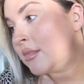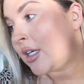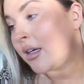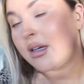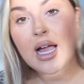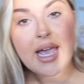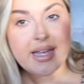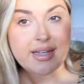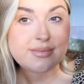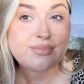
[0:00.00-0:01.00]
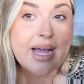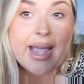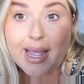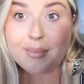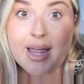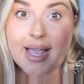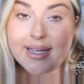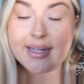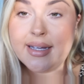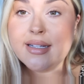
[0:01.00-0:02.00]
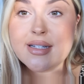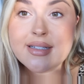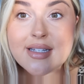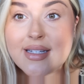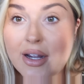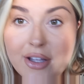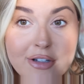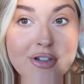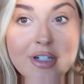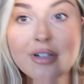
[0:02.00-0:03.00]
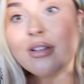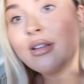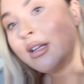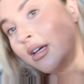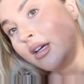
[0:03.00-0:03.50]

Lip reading: Yeah, I am liking it, to tell you the truth,